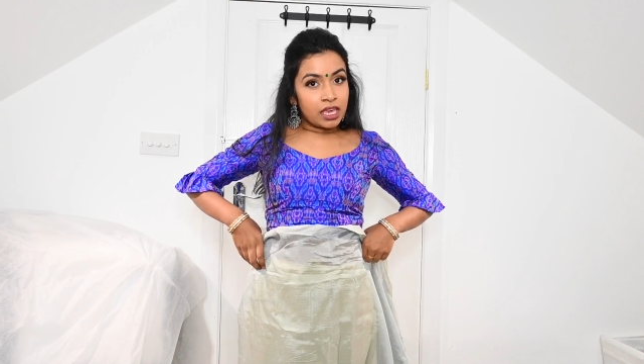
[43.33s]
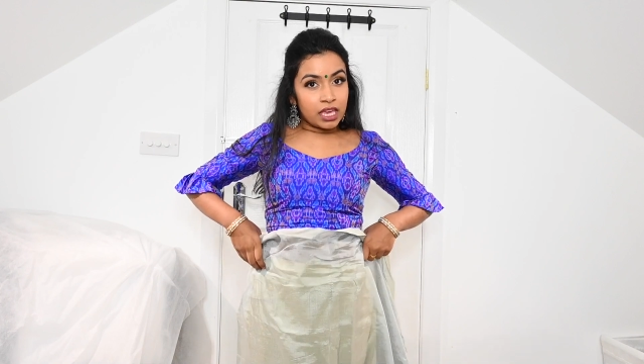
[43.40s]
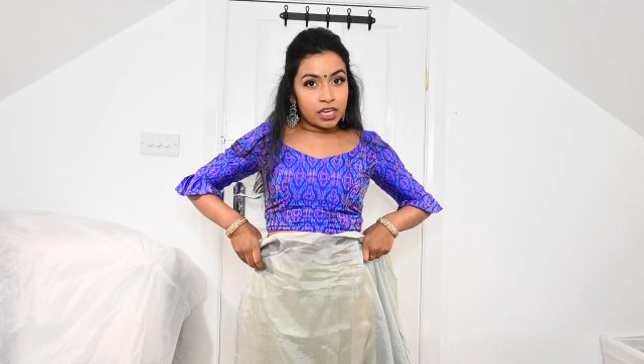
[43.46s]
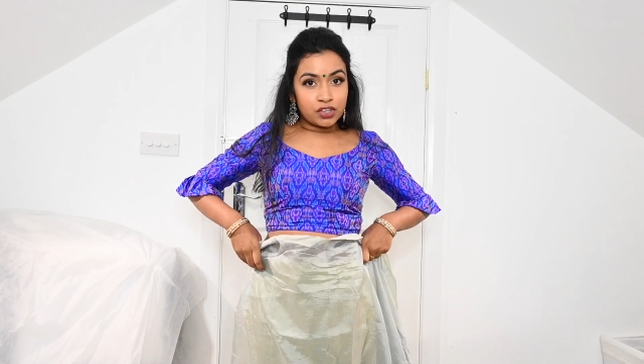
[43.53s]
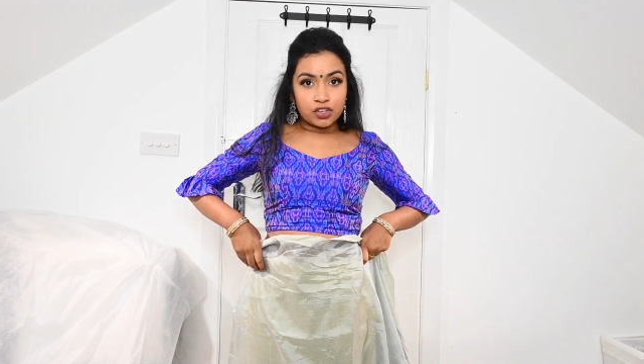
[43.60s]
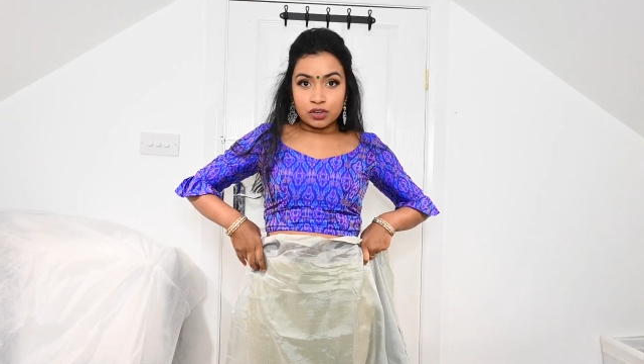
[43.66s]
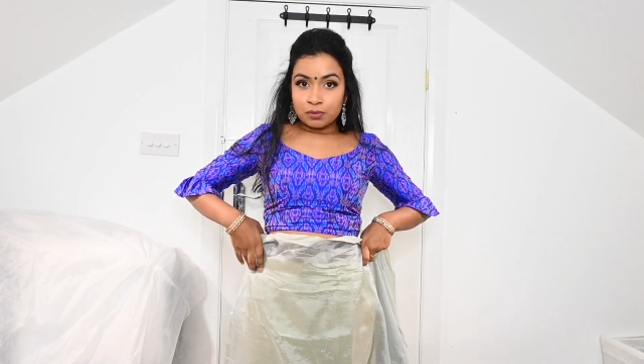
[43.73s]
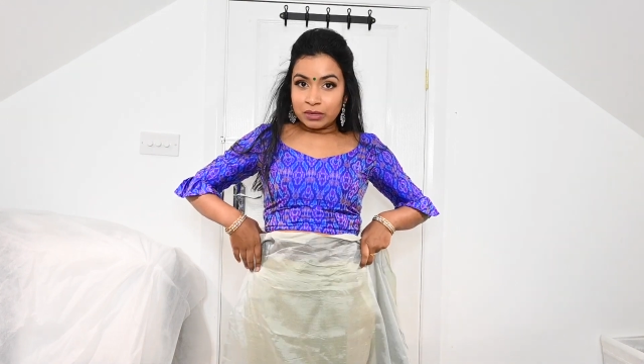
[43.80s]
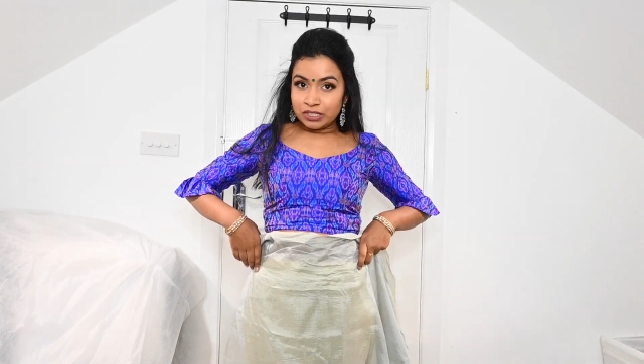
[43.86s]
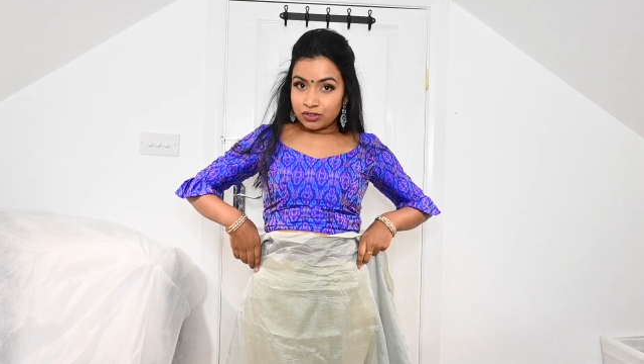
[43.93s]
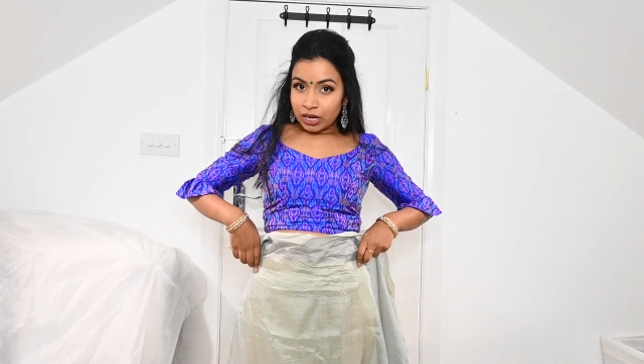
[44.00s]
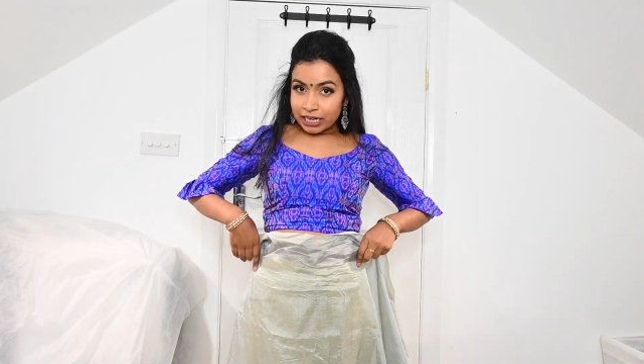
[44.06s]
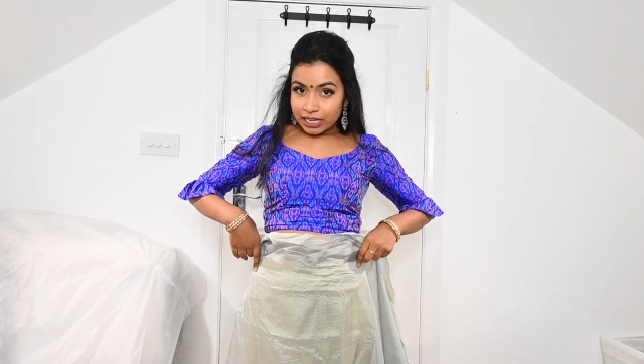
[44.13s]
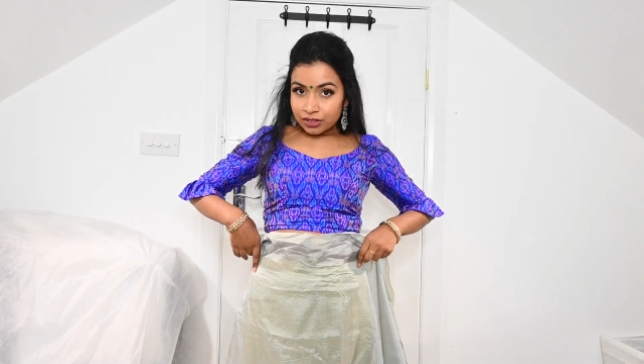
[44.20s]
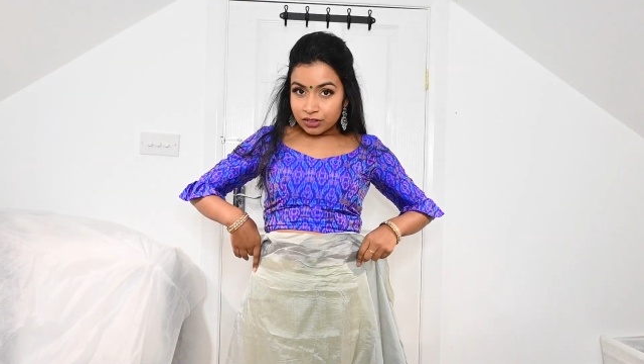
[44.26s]
It shouldn't be
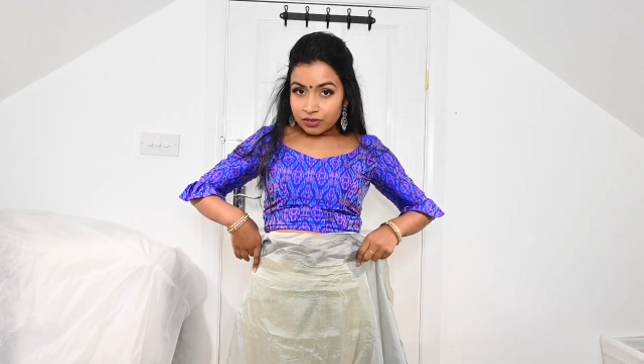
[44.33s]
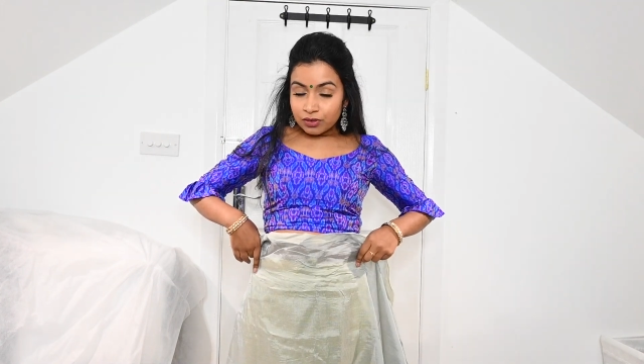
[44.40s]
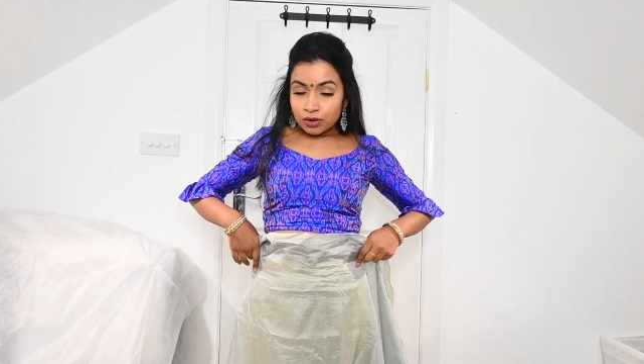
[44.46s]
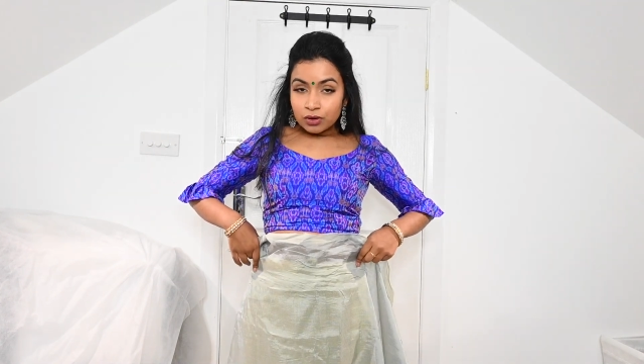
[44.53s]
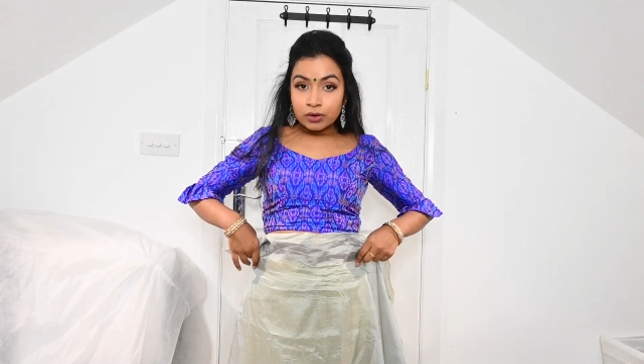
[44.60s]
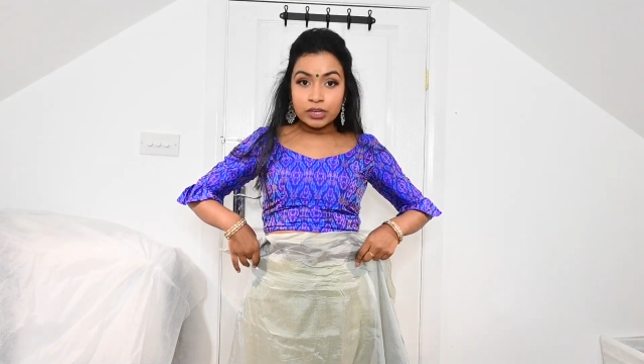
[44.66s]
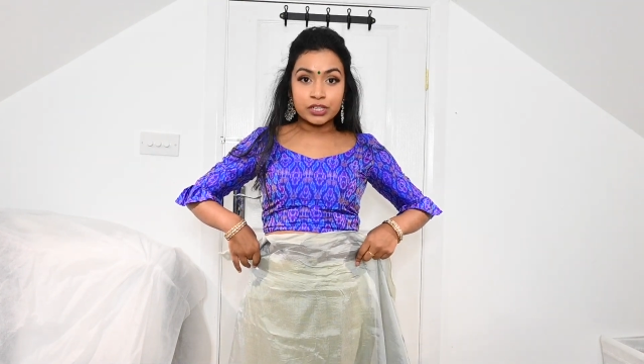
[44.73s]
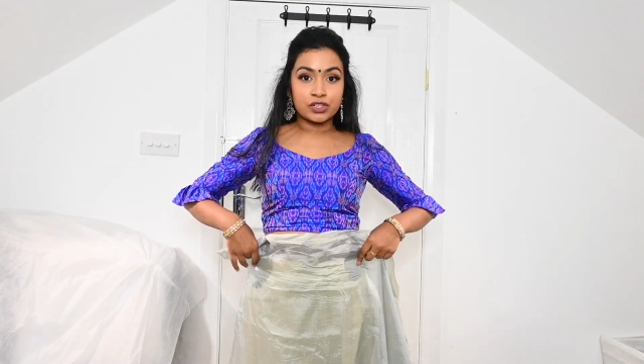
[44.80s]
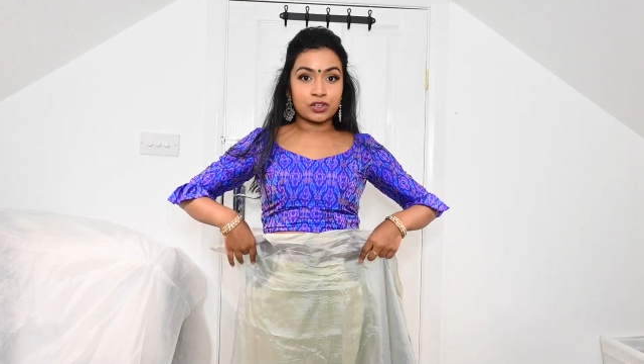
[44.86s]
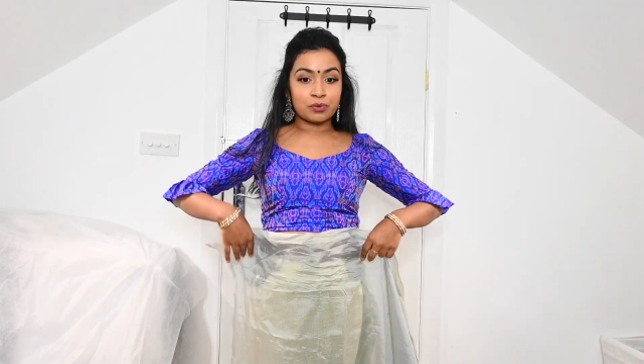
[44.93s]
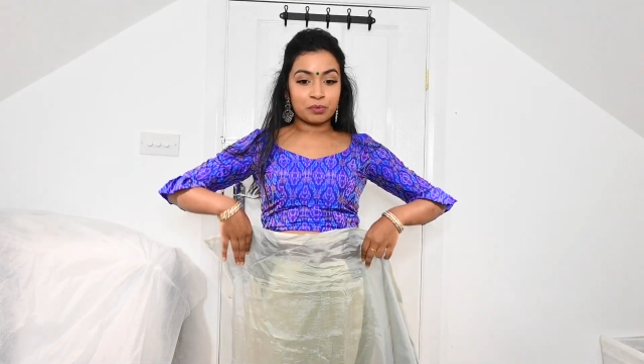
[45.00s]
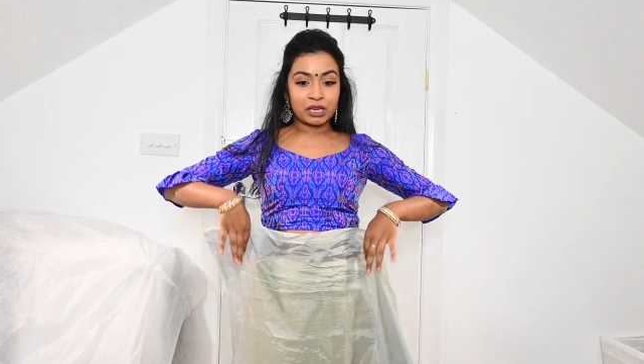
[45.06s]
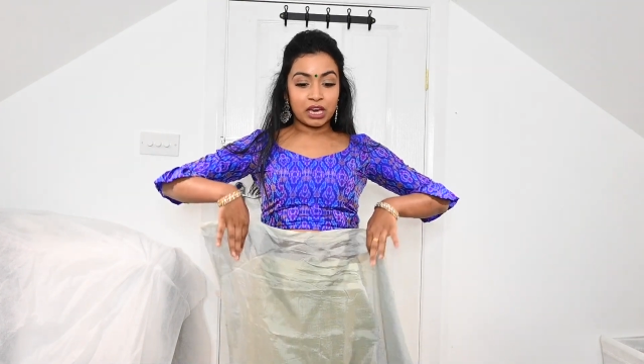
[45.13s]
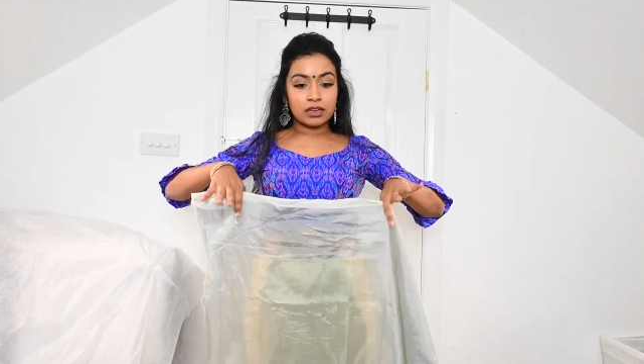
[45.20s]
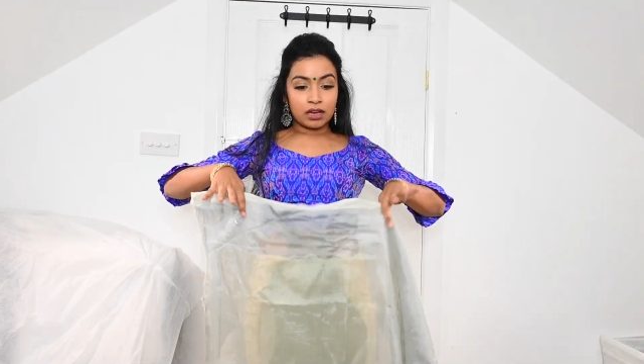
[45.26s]
dragging on the floor, it
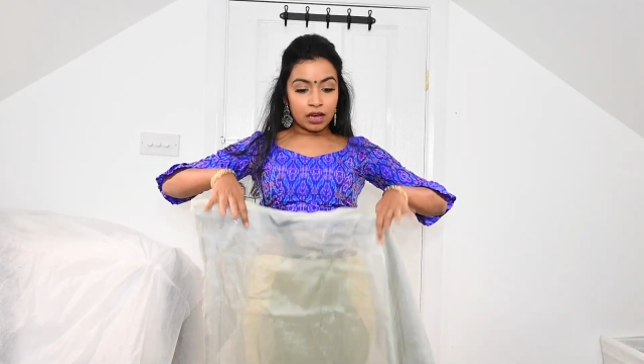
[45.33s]
shouldn't be